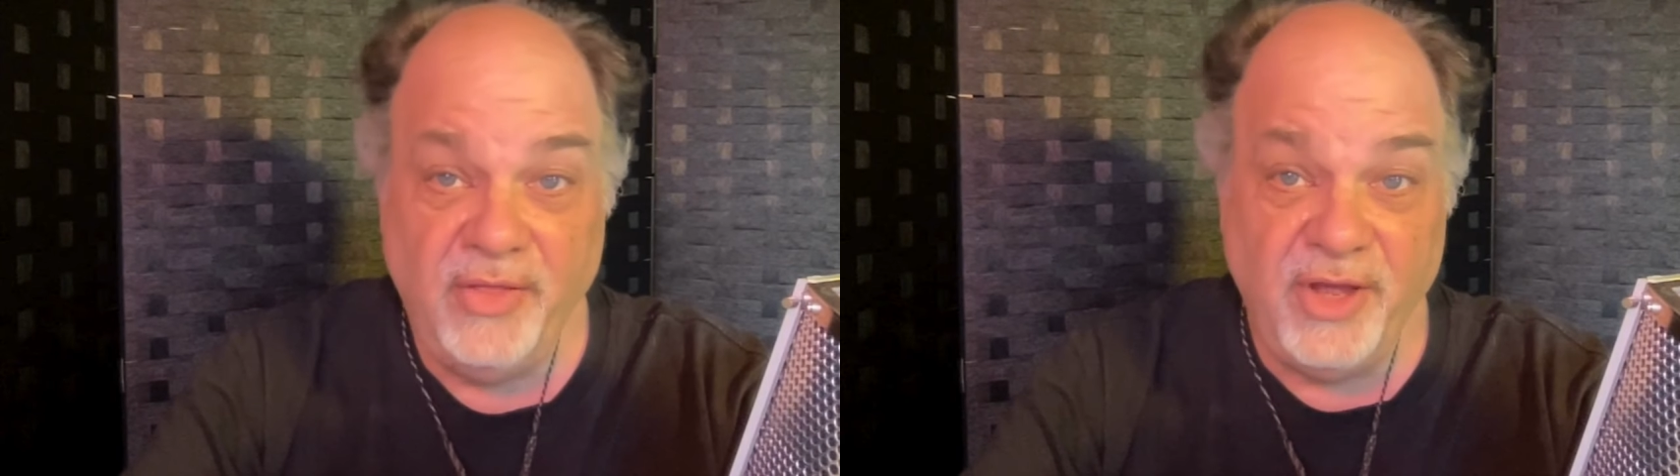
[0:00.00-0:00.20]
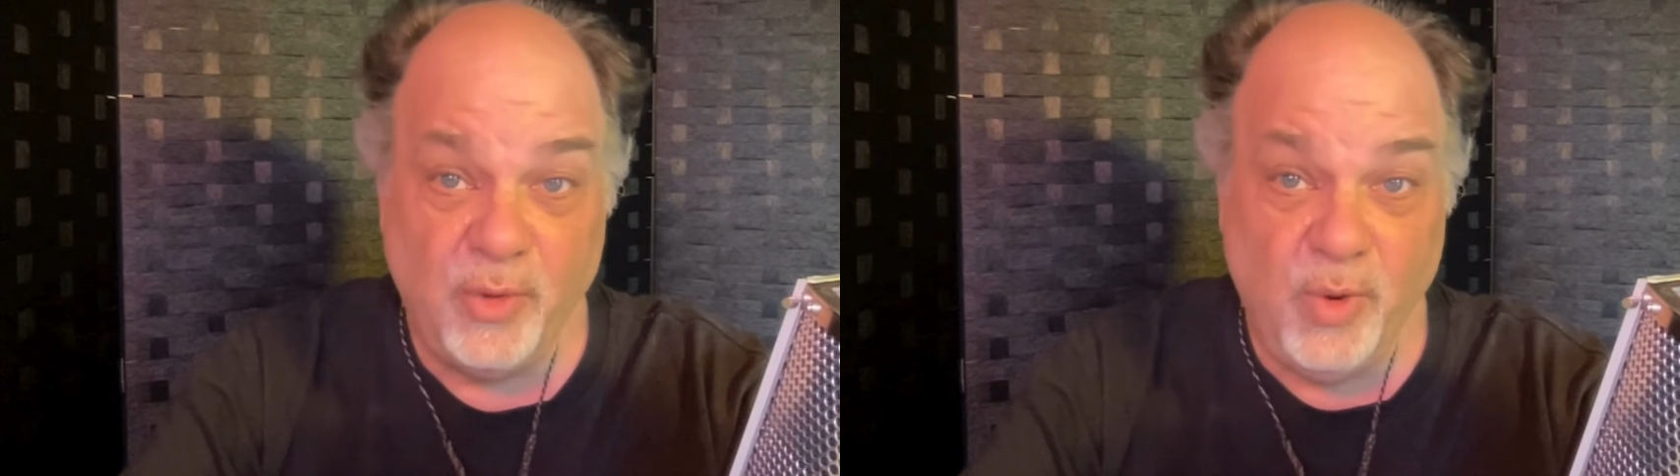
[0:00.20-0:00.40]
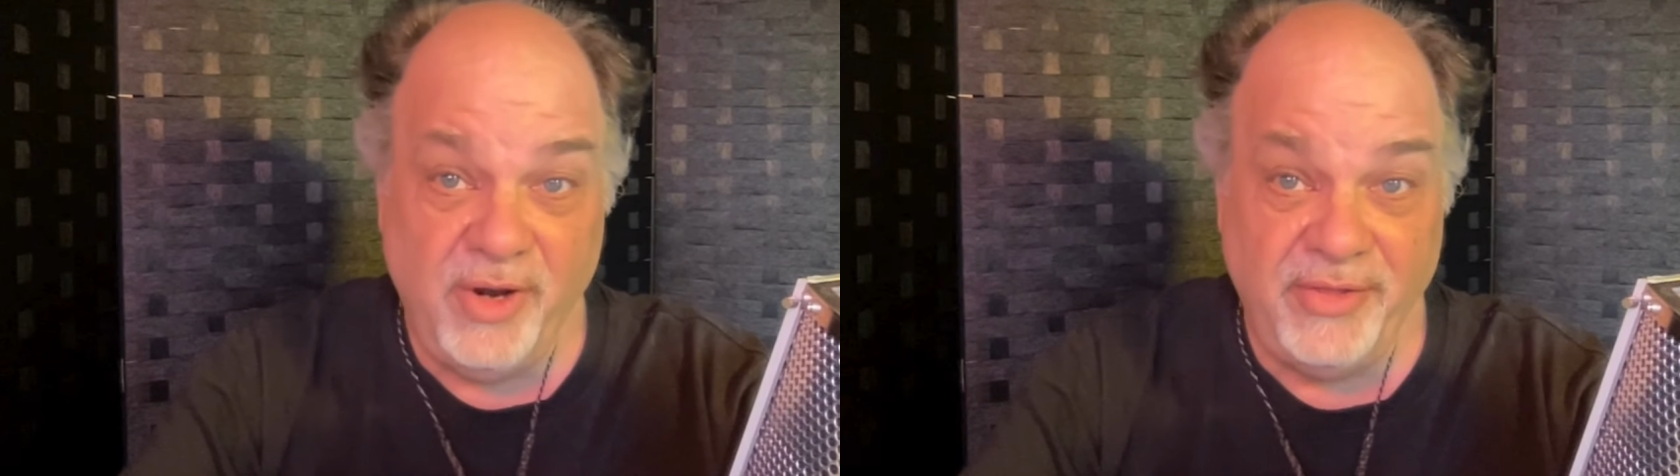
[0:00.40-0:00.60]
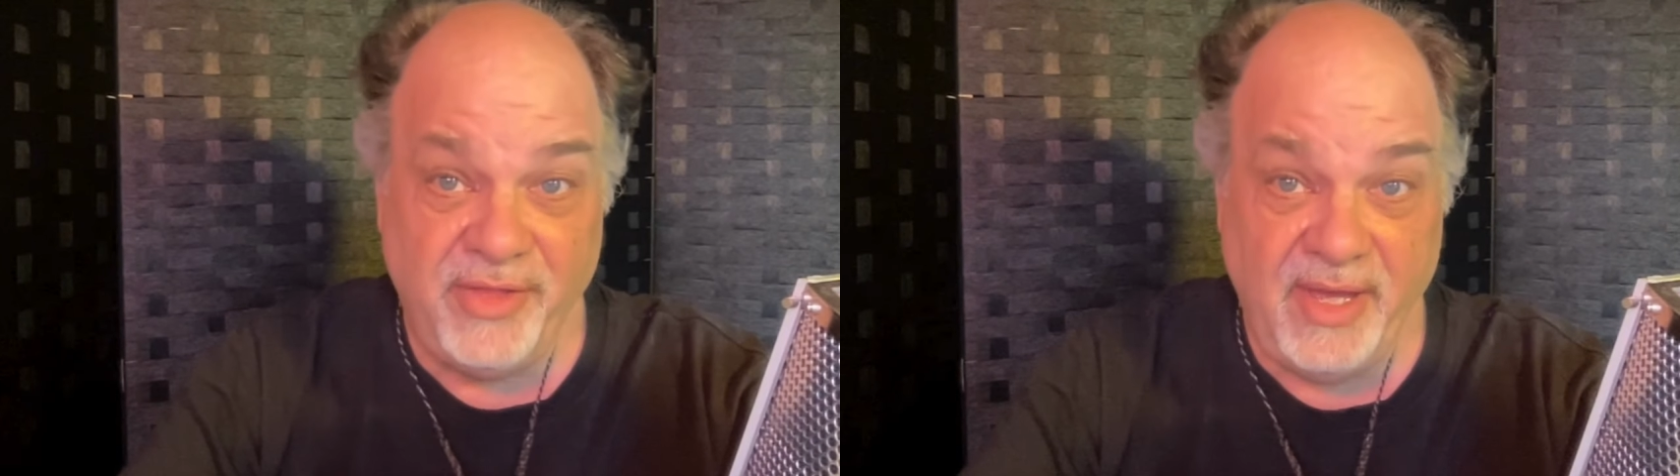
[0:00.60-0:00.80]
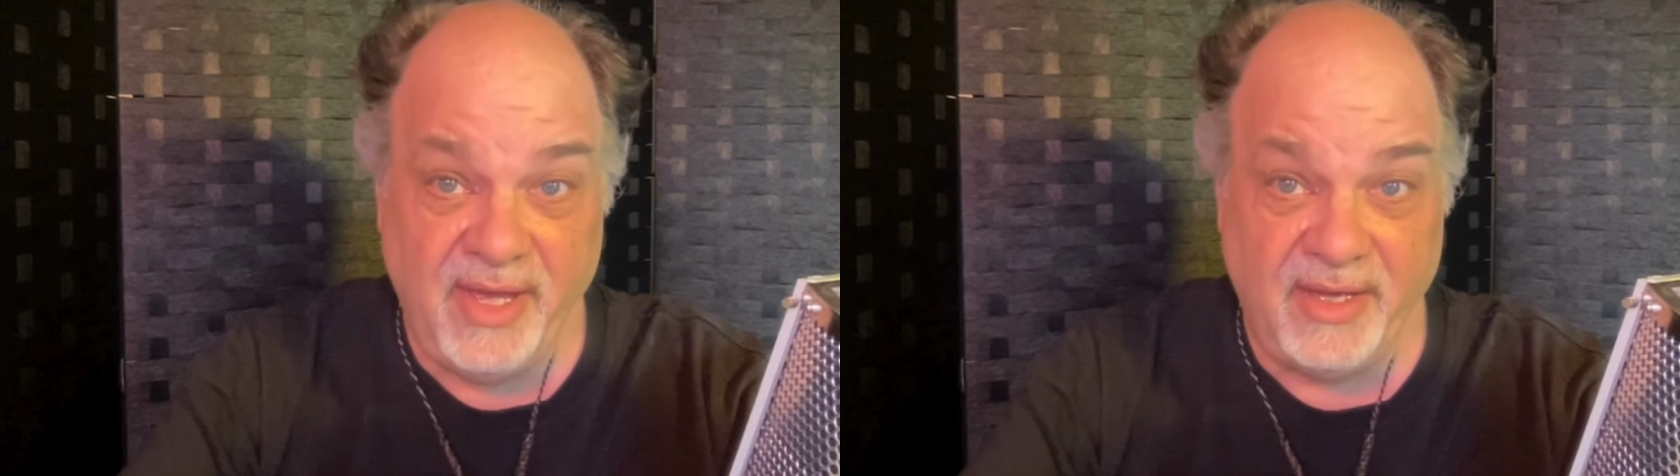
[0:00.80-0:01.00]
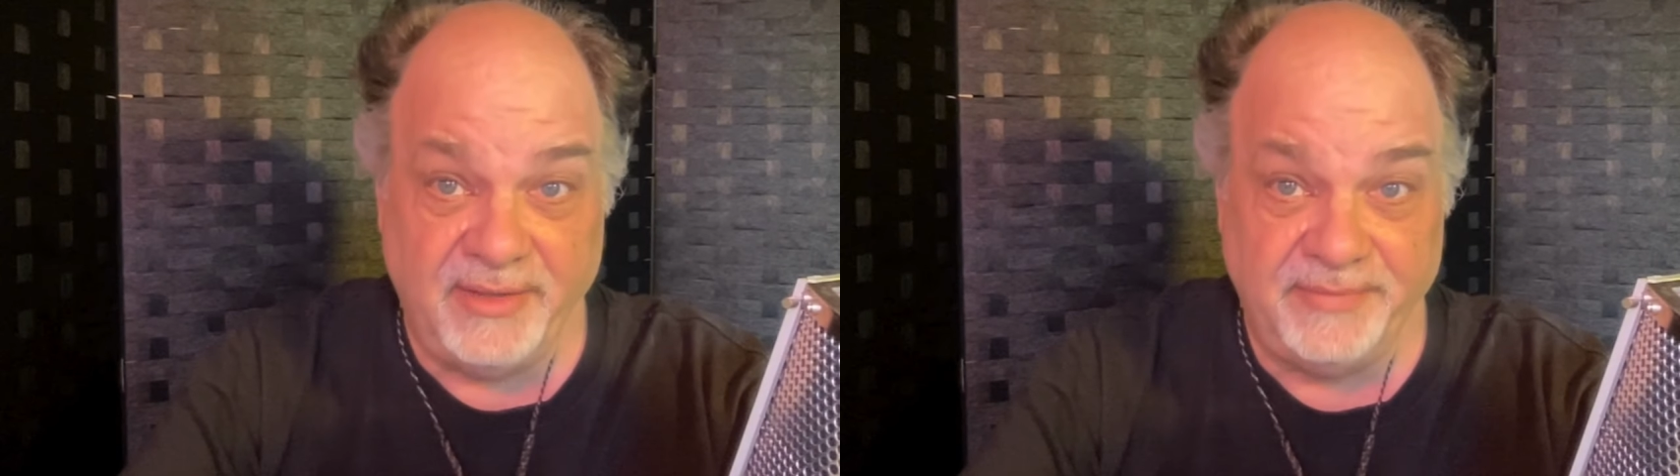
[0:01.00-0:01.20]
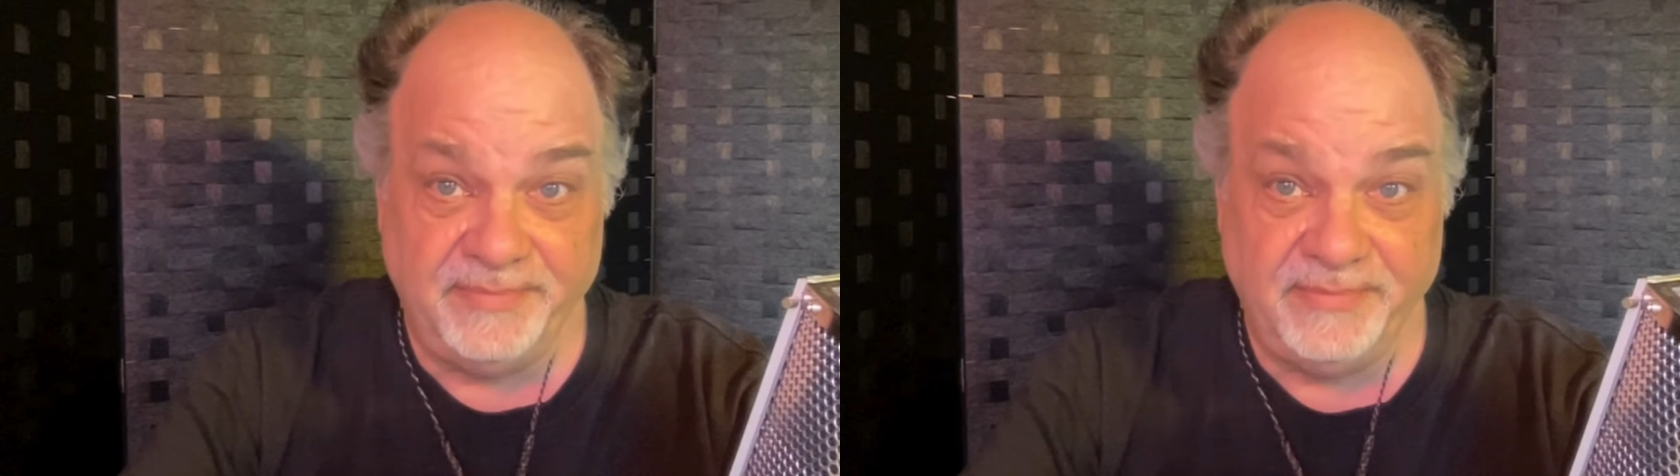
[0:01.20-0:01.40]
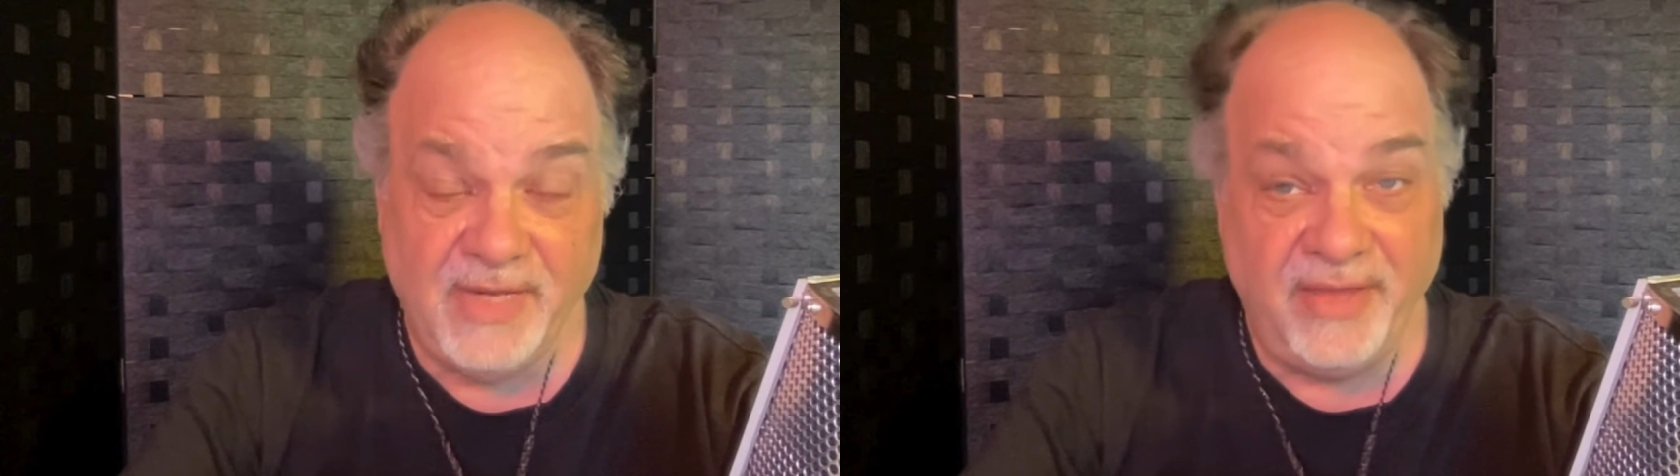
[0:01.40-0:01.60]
There weren't then,